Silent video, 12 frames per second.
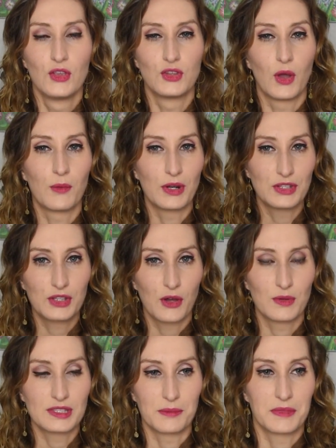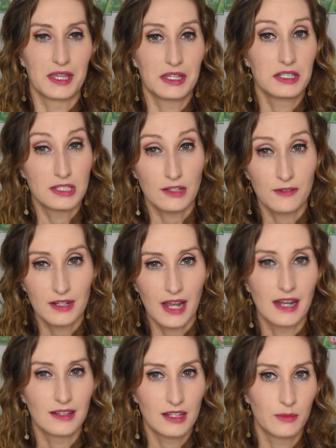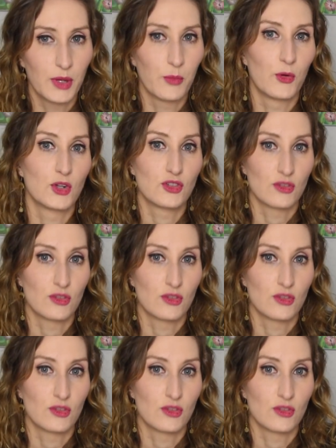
So I wanted to go with something different and a little bit more